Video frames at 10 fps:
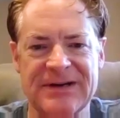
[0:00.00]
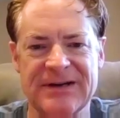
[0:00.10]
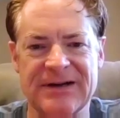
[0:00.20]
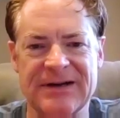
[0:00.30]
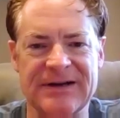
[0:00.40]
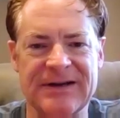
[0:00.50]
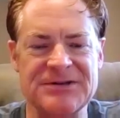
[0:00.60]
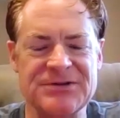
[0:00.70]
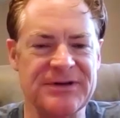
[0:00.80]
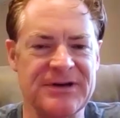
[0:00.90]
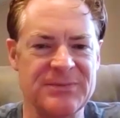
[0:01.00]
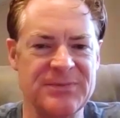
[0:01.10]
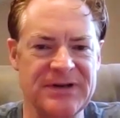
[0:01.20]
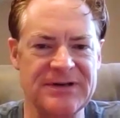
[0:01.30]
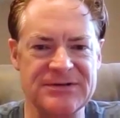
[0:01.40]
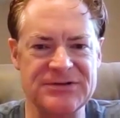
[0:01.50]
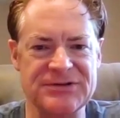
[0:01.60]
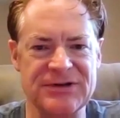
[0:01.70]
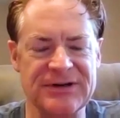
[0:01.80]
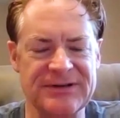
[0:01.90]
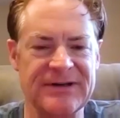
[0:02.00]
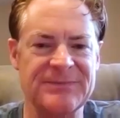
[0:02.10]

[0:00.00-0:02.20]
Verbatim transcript: Uh, I joined the company to start